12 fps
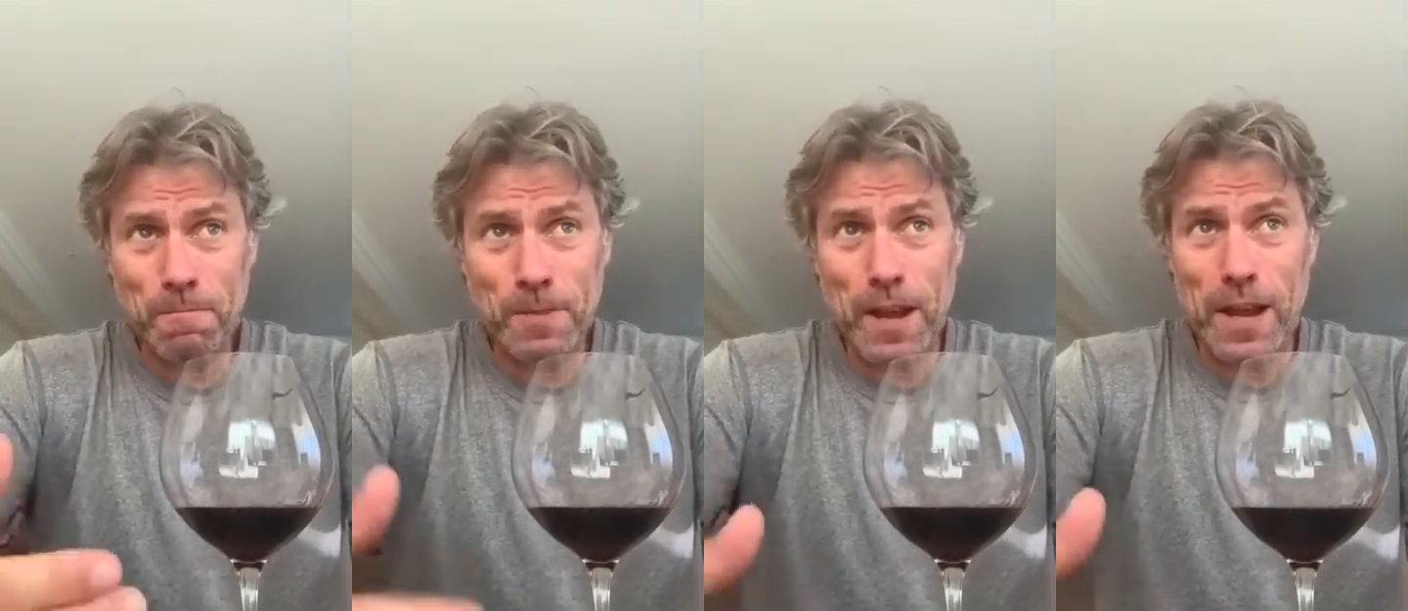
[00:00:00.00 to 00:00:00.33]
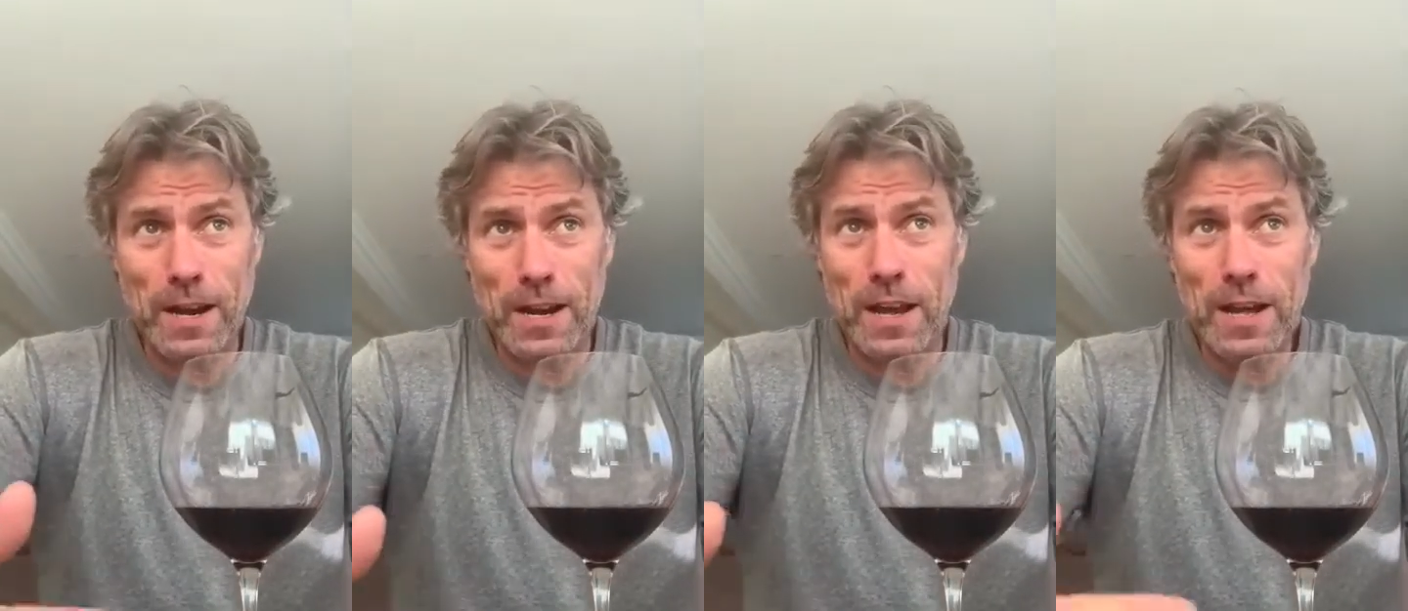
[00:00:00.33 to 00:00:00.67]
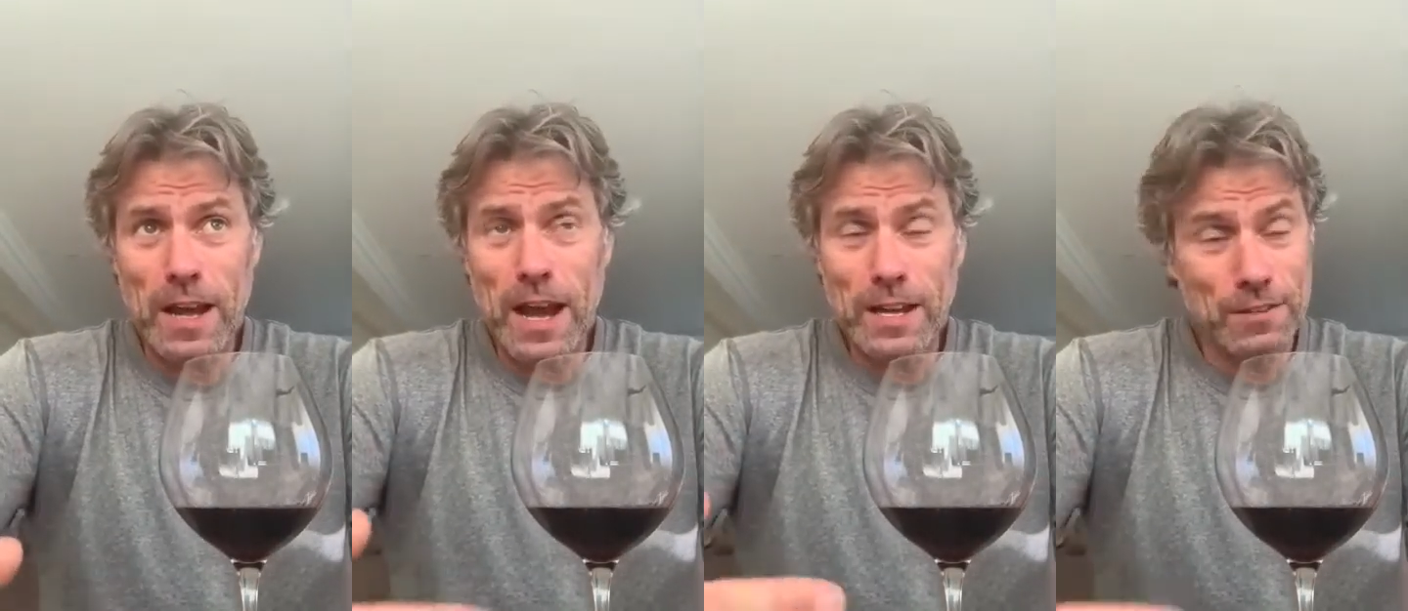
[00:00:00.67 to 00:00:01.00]
And
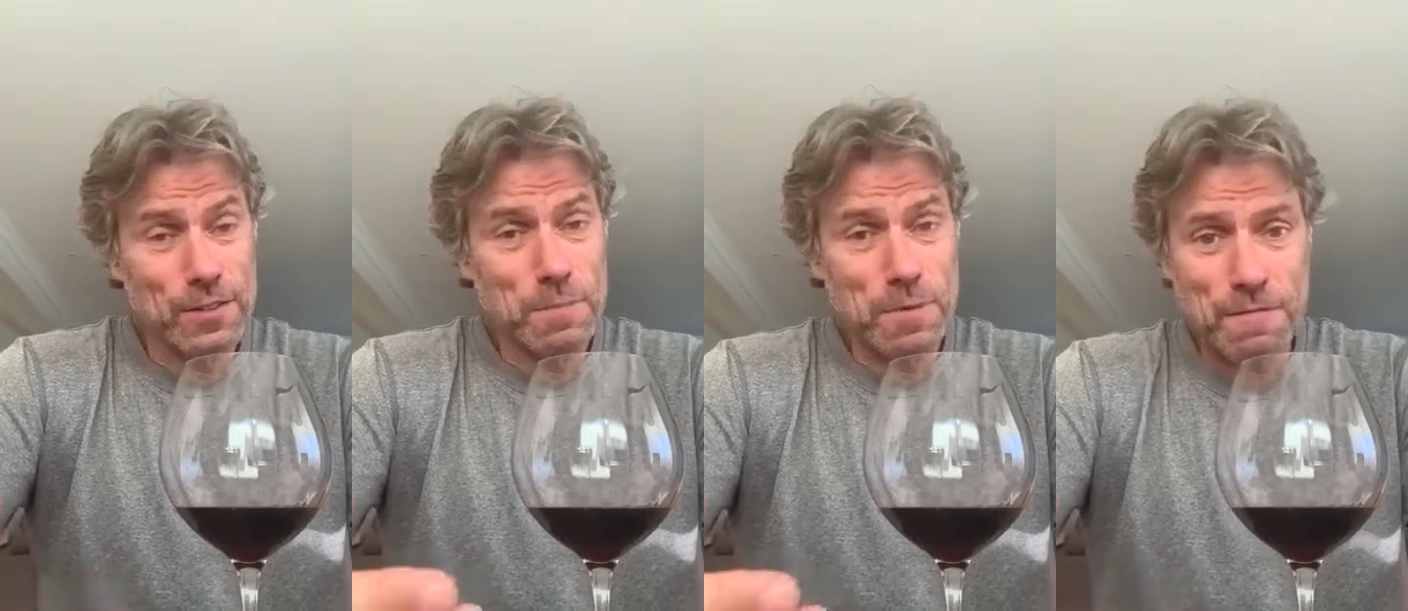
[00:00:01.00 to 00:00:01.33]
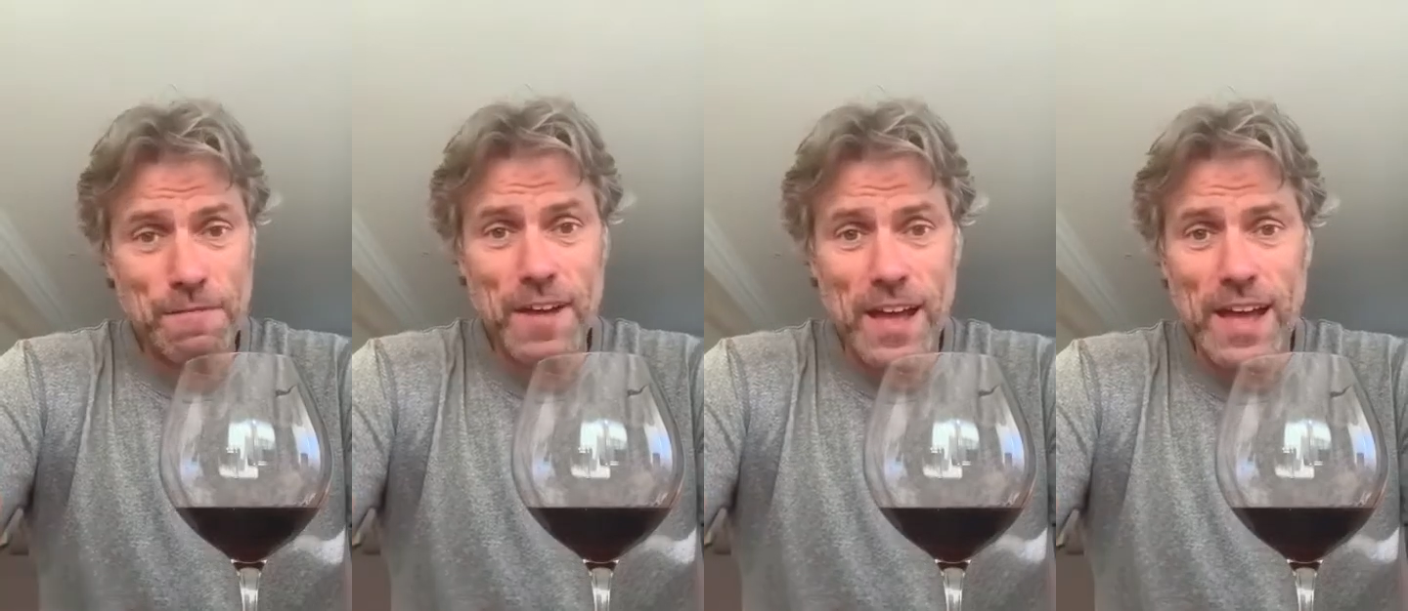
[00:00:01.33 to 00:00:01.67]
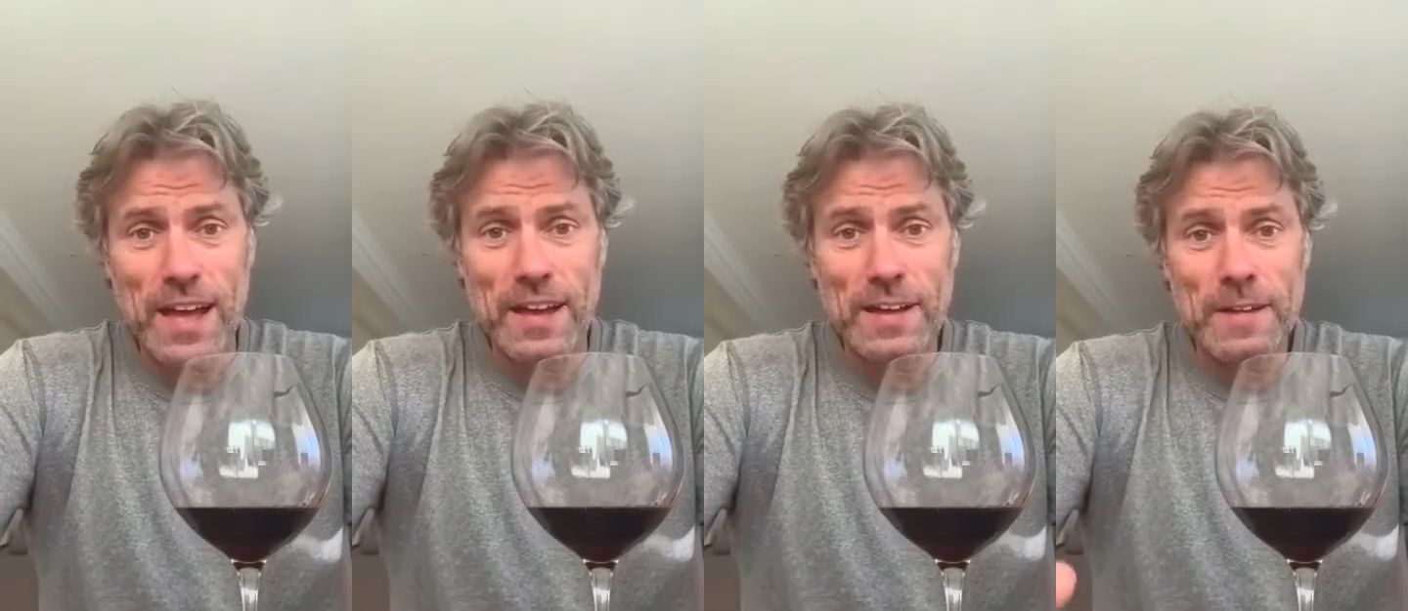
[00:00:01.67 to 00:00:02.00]
to be
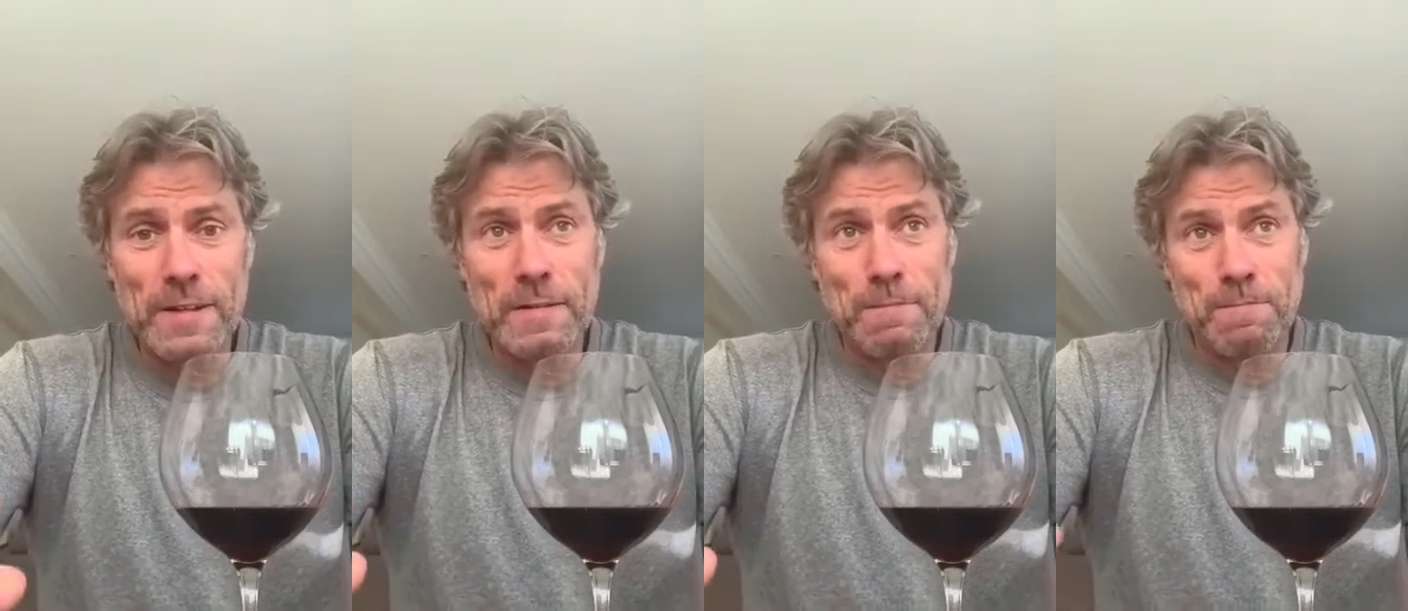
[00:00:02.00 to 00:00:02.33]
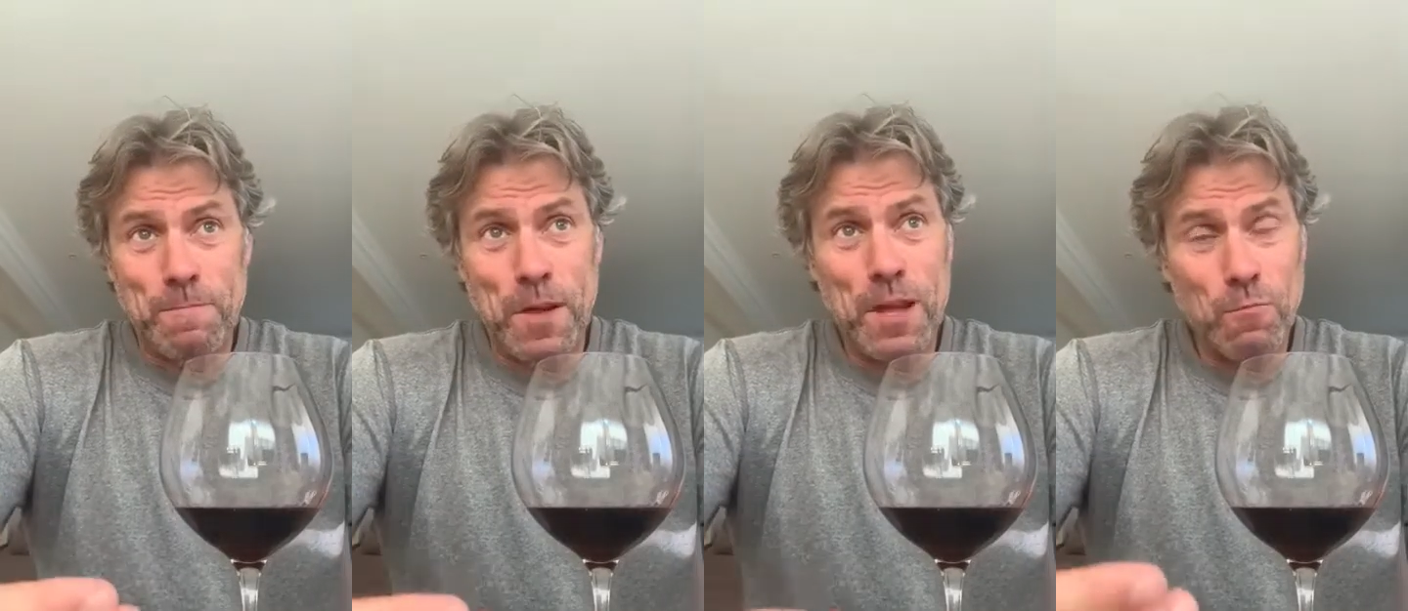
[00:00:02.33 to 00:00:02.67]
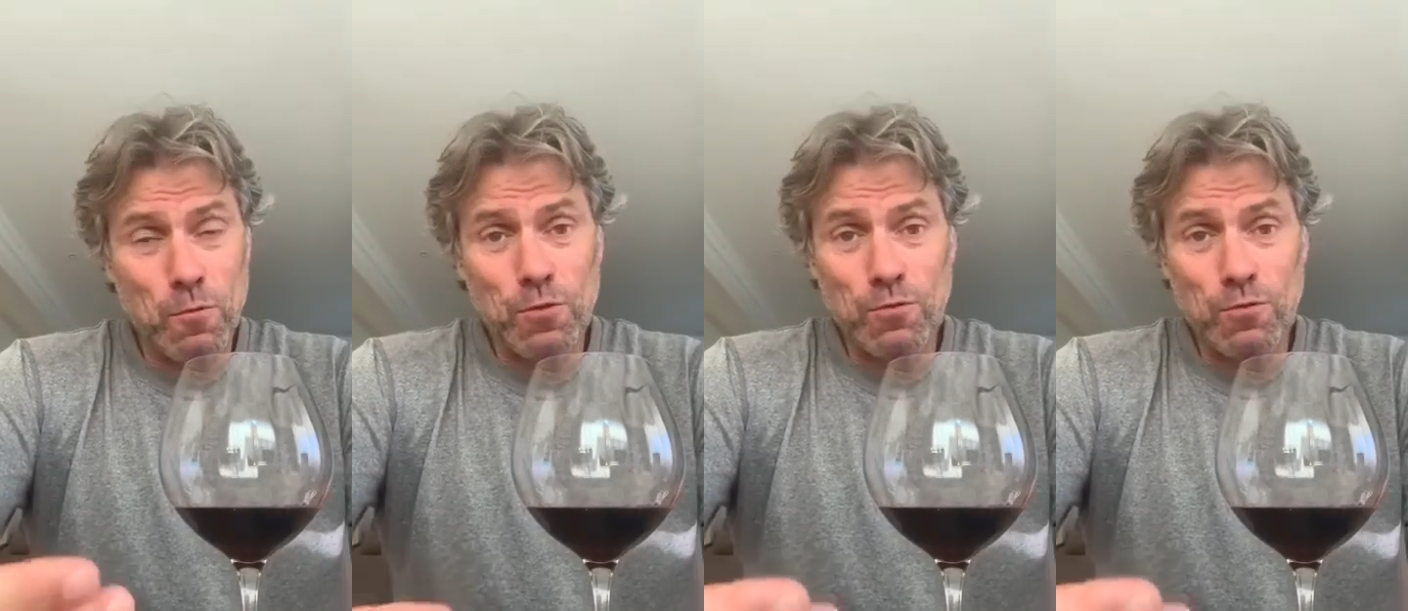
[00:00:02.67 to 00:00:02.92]
fair, I